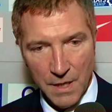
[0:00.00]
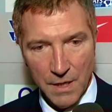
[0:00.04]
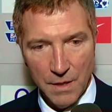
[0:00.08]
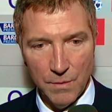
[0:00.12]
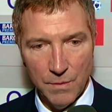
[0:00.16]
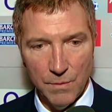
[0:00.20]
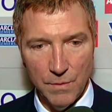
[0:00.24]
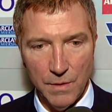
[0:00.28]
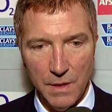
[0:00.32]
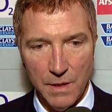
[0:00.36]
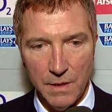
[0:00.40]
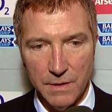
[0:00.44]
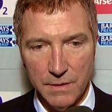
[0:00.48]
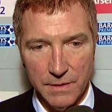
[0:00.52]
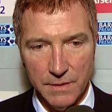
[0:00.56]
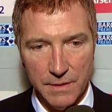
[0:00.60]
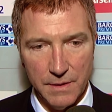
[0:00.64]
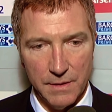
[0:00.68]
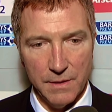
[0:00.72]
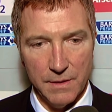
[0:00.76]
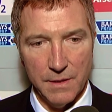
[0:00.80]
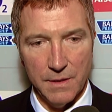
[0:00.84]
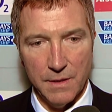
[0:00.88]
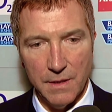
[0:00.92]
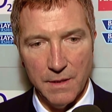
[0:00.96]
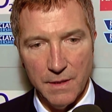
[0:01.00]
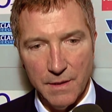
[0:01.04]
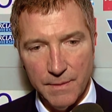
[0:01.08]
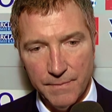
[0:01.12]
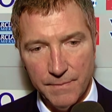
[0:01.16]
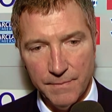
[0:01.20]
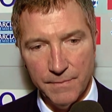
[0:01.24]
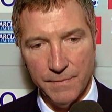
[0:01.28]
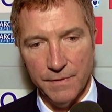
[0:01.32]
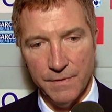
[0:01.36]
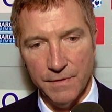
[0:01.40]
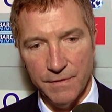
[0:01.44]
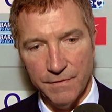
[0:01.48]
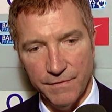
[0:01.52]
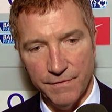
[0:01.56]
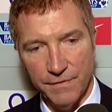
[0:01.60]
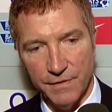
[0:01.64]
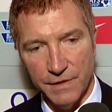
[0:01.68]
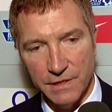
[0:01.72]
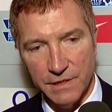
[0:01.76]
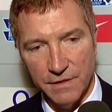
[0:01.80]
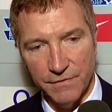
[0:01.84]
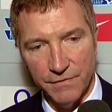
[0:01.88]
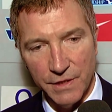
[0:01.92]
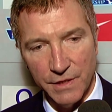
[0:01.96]
Well,
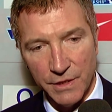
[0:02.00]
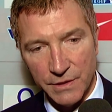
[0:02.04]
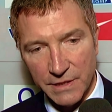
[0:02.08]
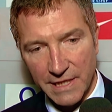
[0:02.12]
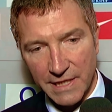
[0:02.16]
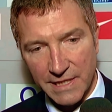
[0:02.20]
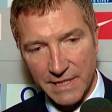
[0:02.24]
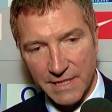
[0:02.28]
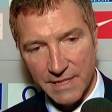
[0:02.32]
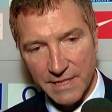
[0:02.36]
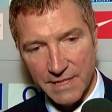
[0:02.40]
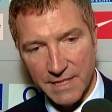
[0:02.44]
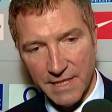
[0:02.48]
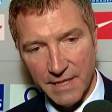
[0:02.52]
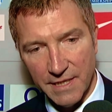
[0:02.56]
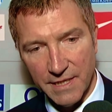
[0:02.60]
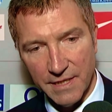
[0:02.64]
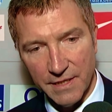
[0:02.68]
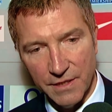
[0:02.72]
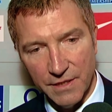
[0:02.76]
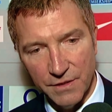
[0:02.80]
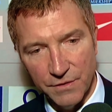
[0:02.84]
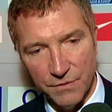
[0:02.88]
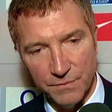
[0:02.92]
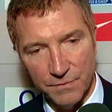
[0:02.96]
first of all, I'd like to say that,